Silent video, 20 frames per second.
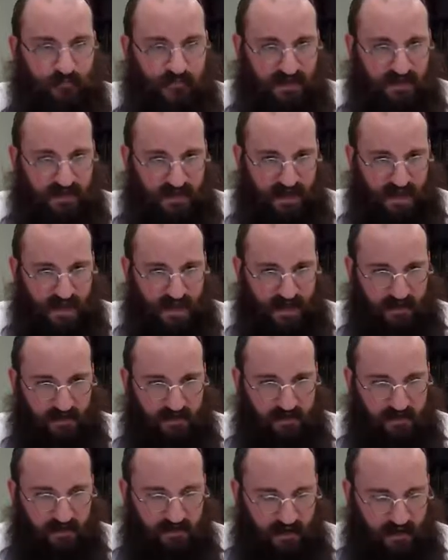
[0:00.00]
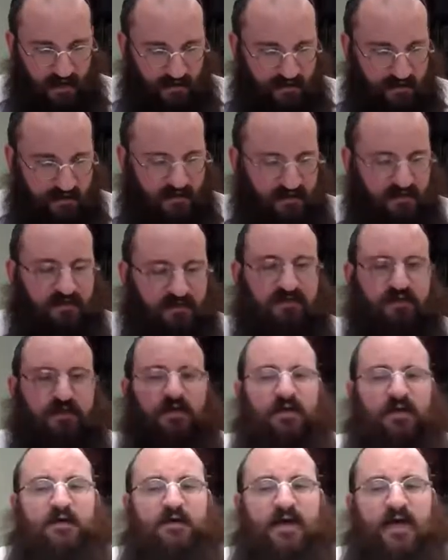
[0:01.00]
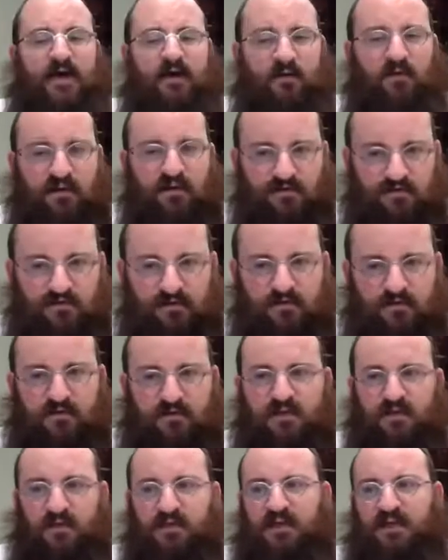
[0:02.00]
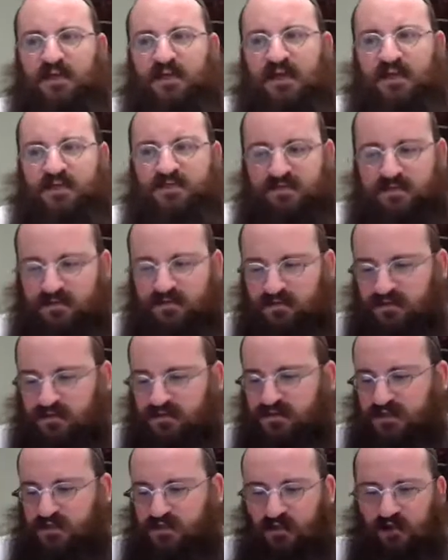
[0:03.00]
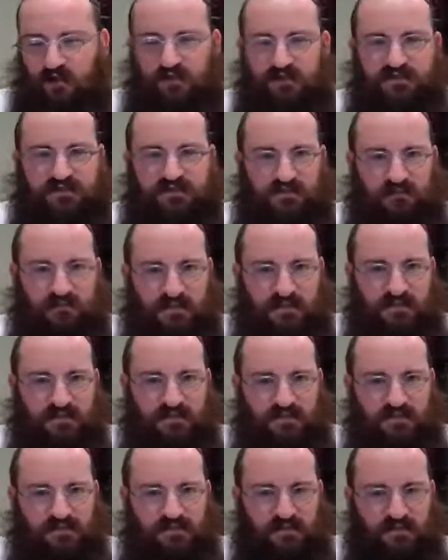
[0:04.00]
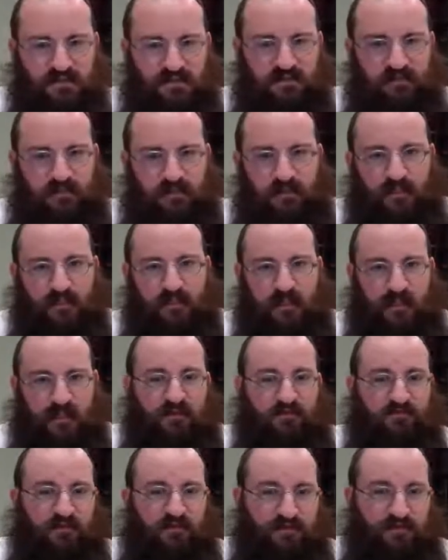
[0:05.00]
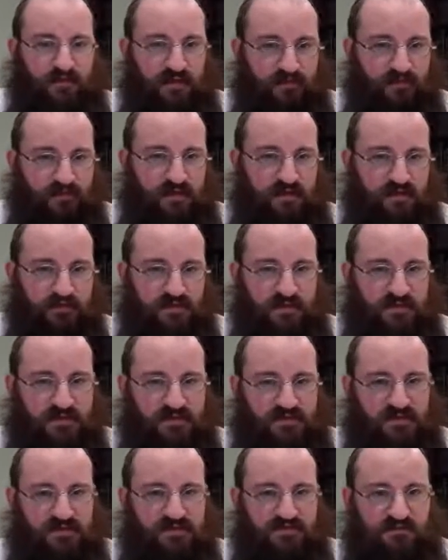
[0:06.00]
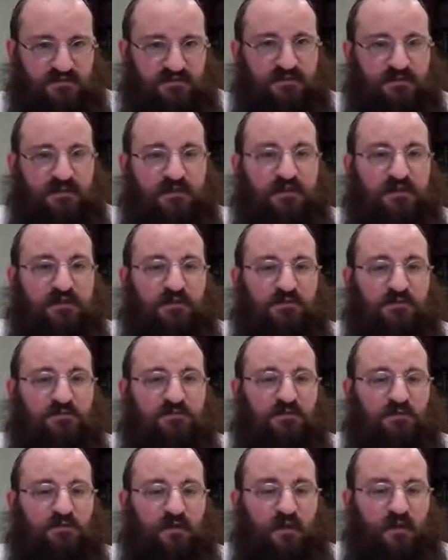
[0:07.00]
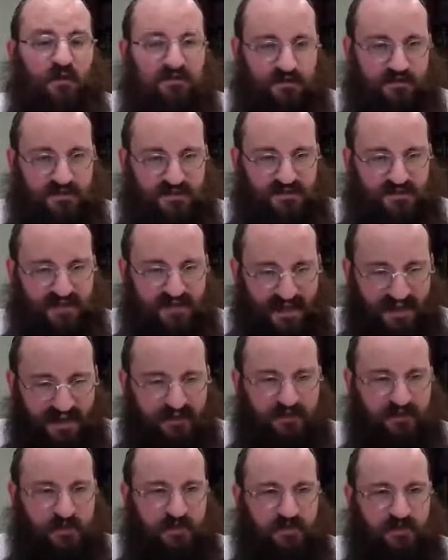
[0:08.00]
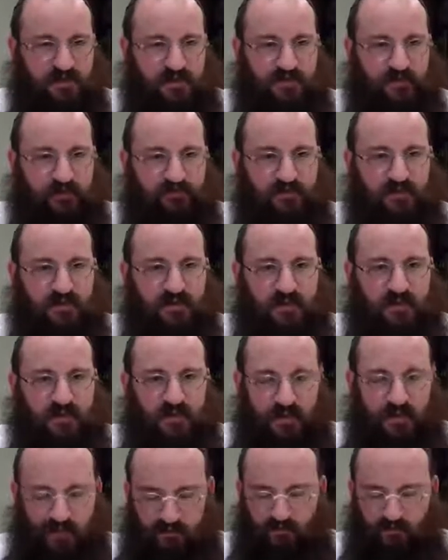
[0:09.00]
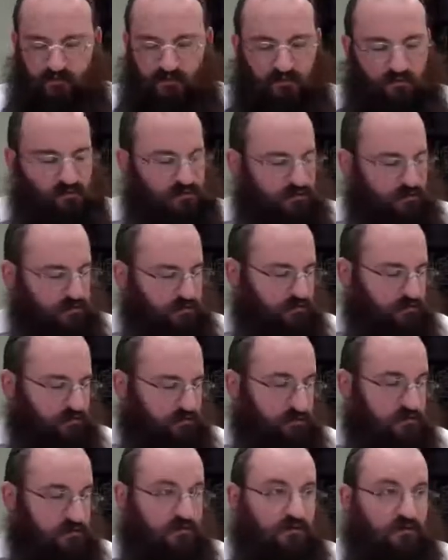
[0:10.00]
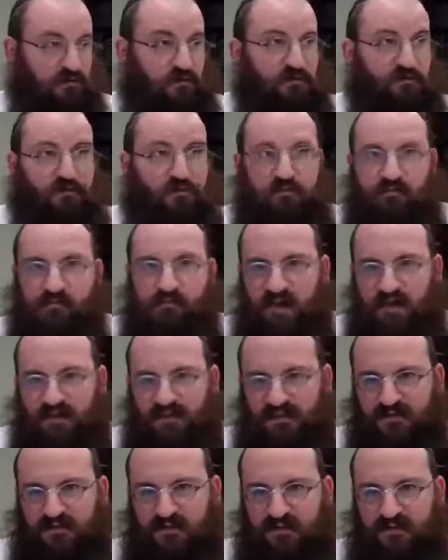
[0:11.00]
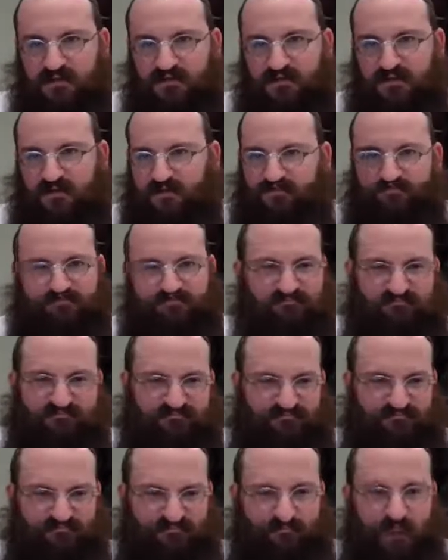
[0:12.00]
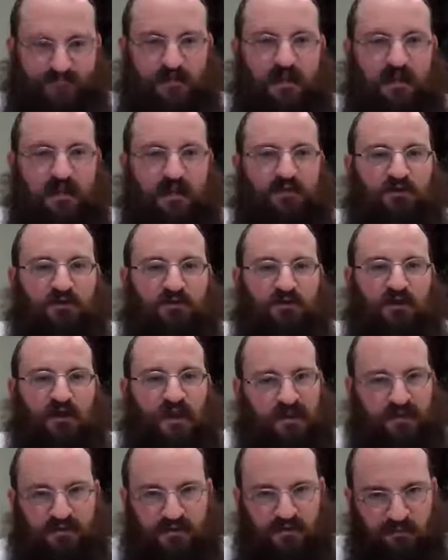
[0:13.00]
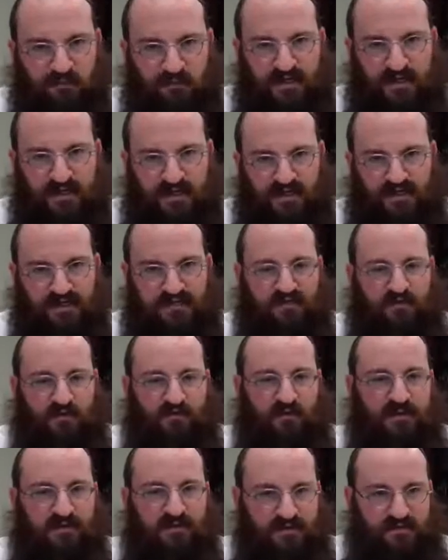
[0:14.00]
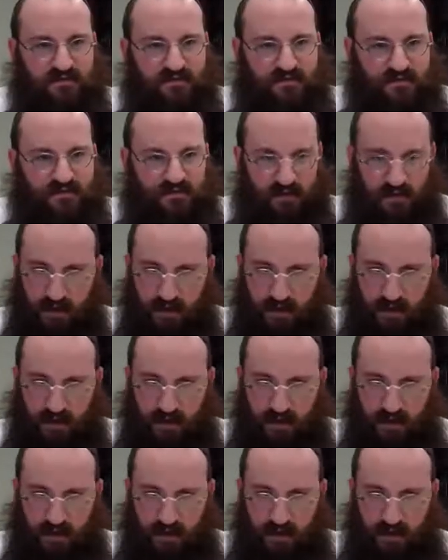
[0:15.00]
in actuality. However, in Chassidus, it also means, and it primarily means, to understand Hashem, to meditate, to contemplate his greatness,